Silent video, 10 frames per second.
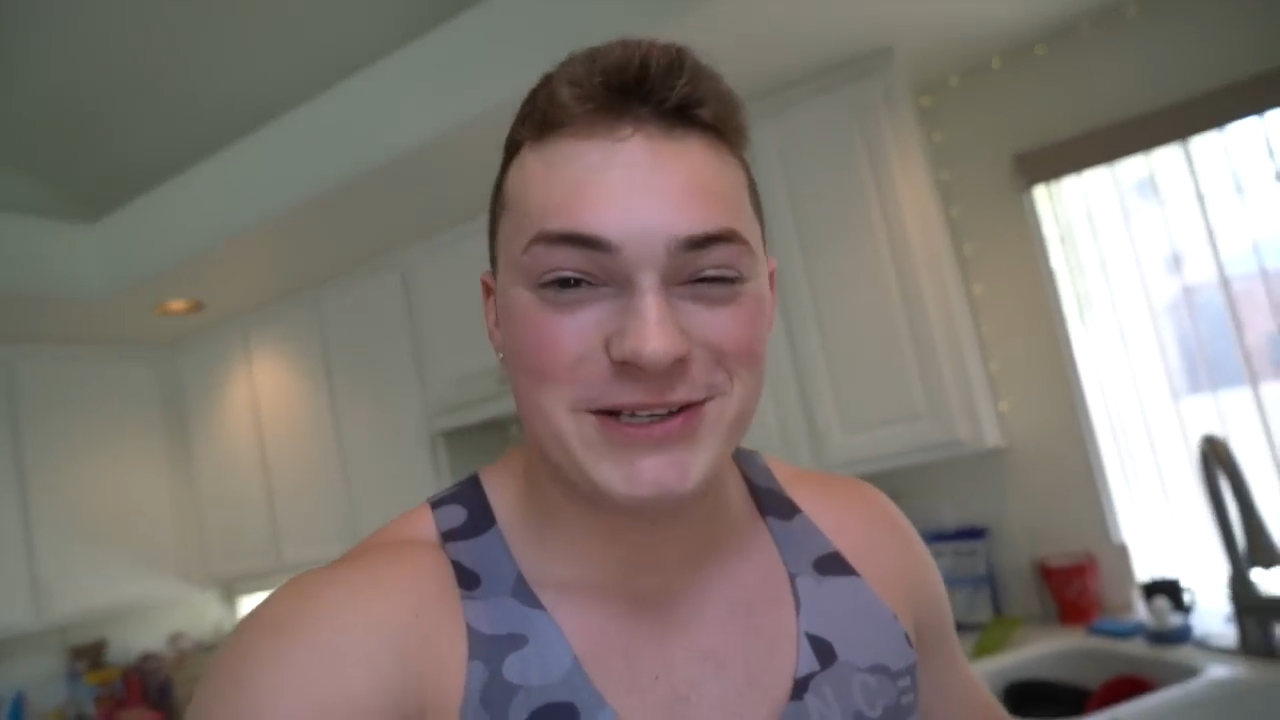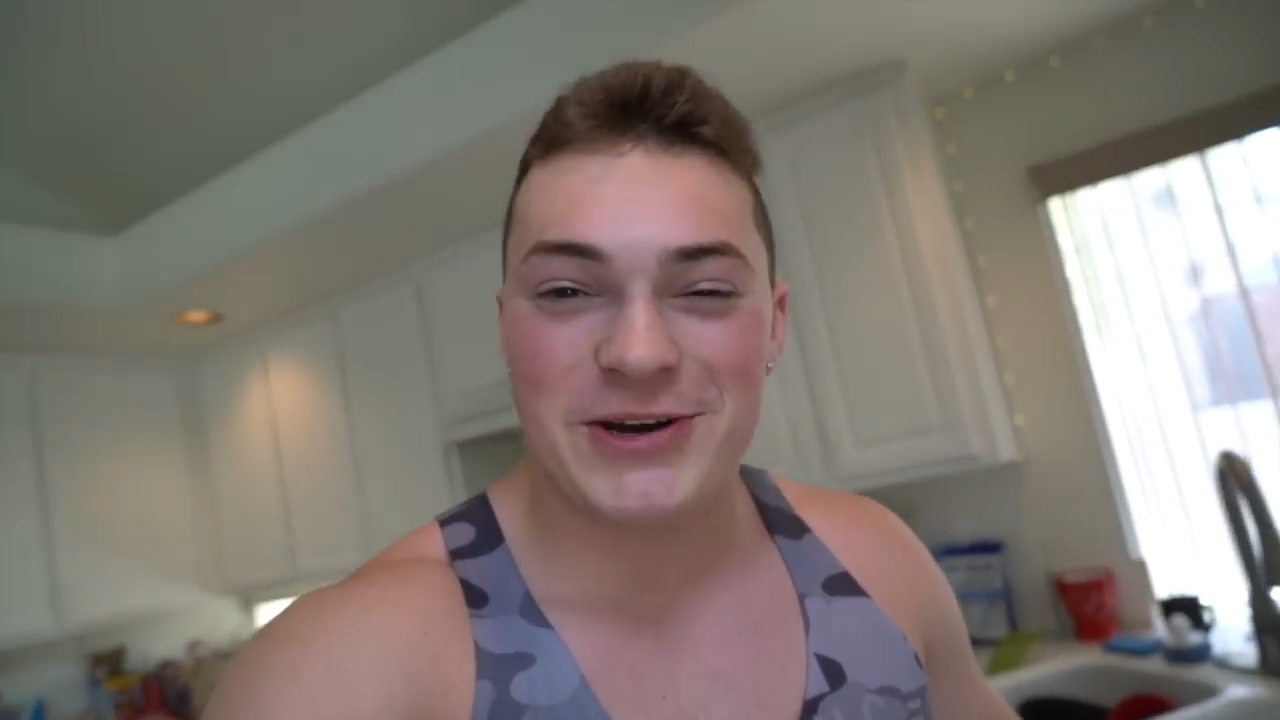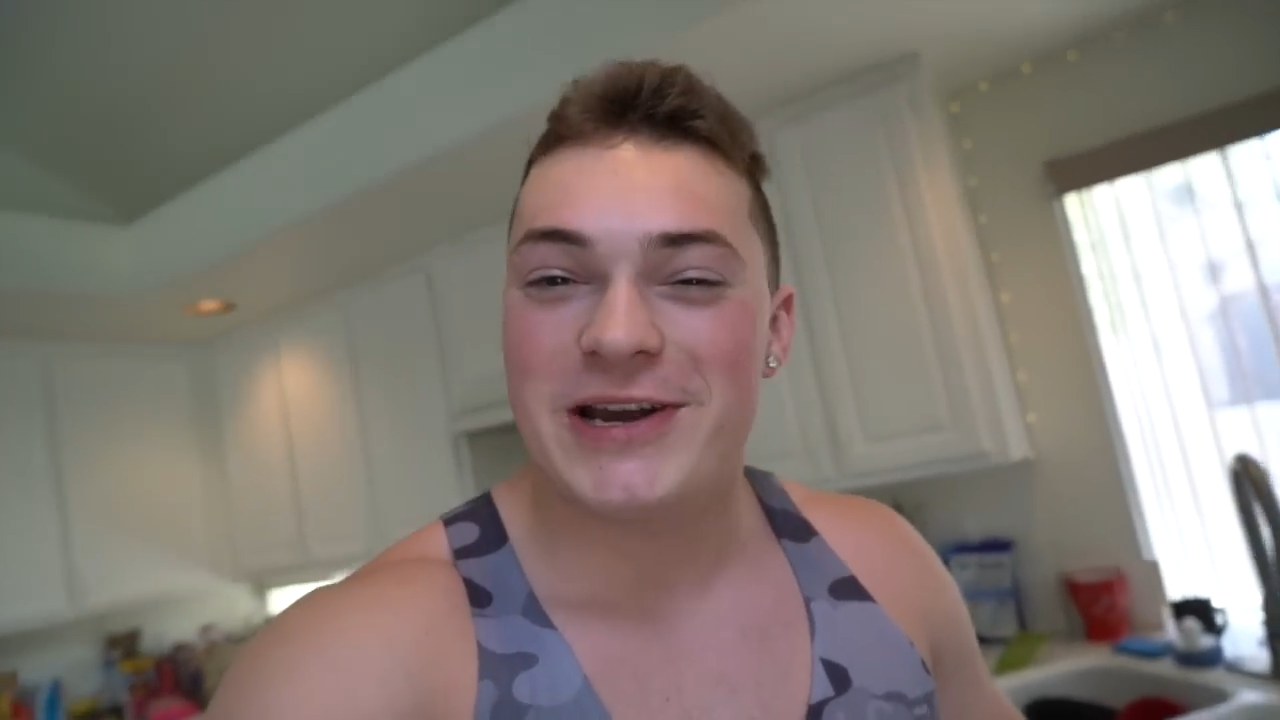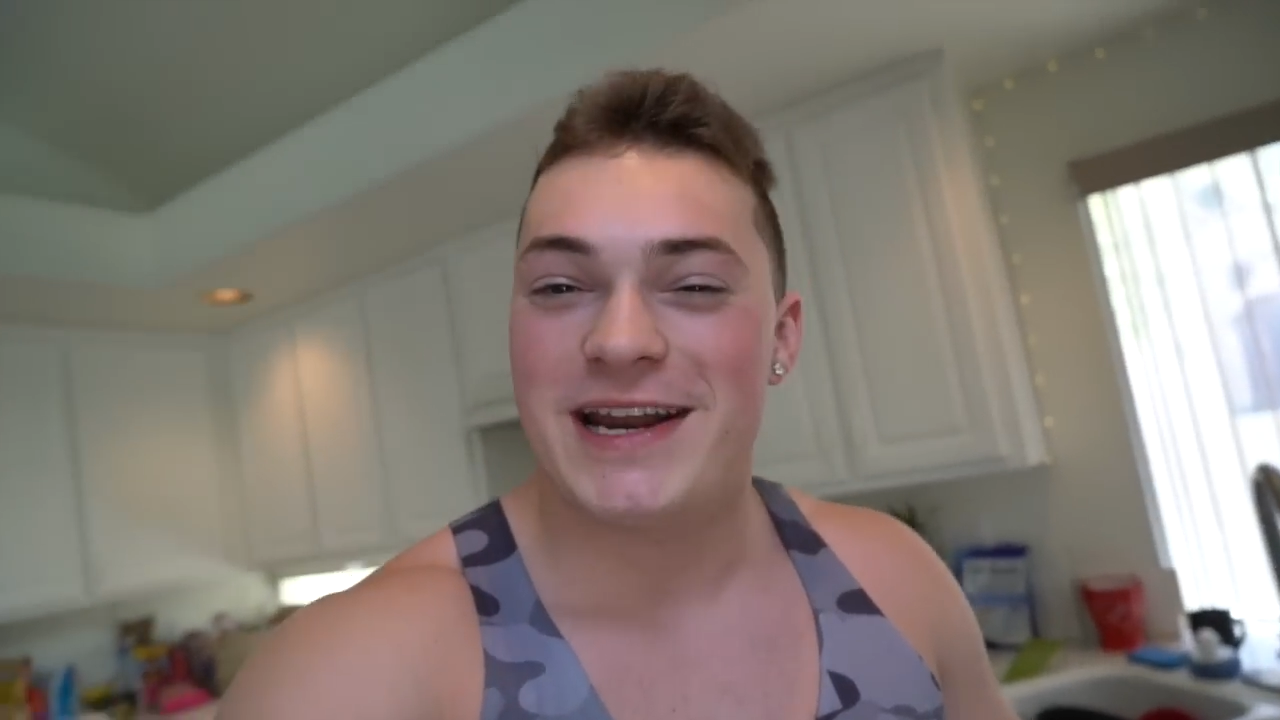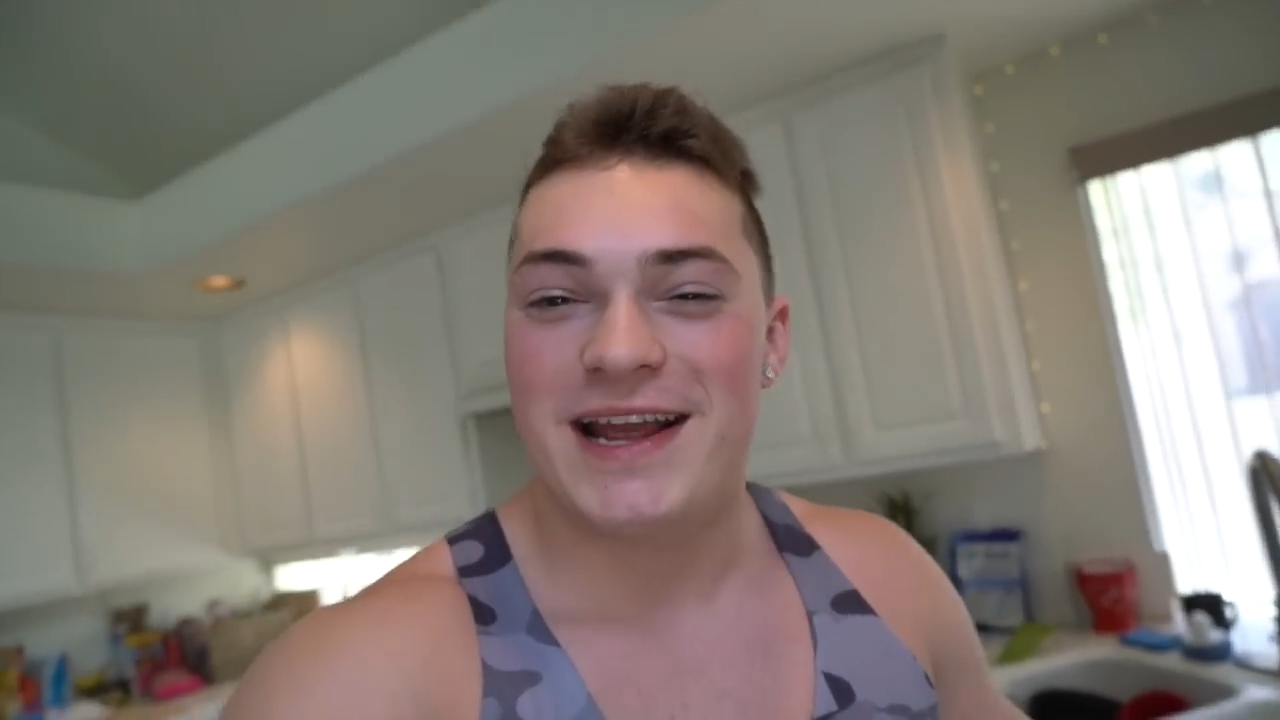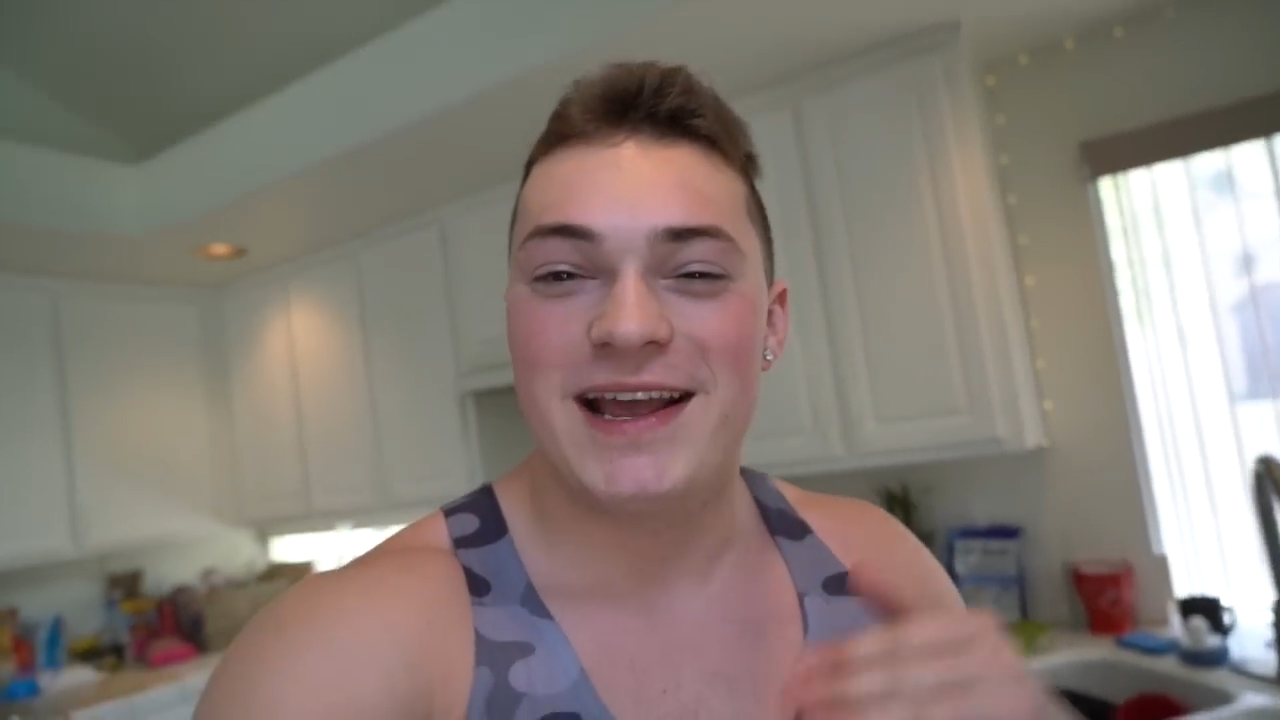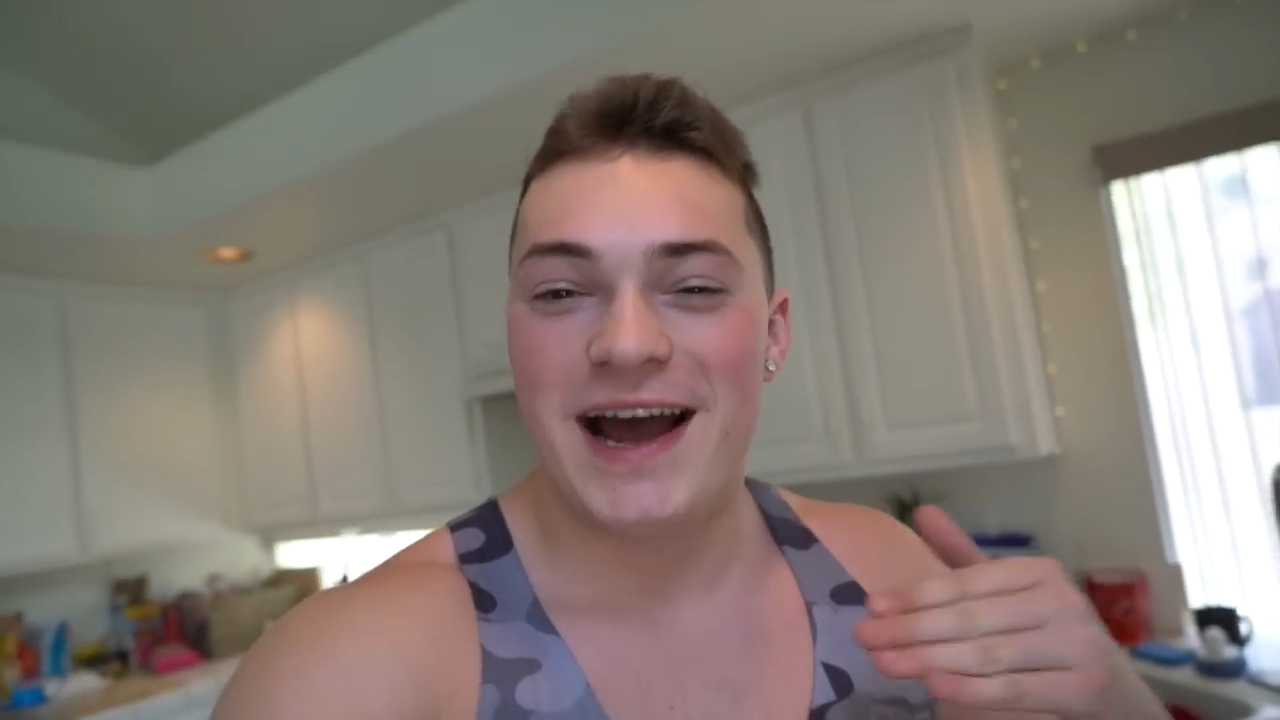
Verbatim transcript: do it.